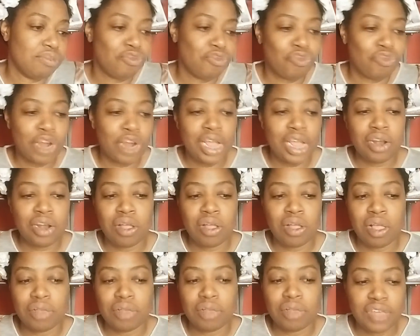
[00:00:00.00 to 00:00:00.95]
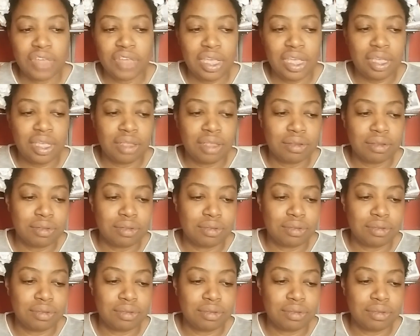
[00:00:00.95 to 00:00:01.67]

ran off and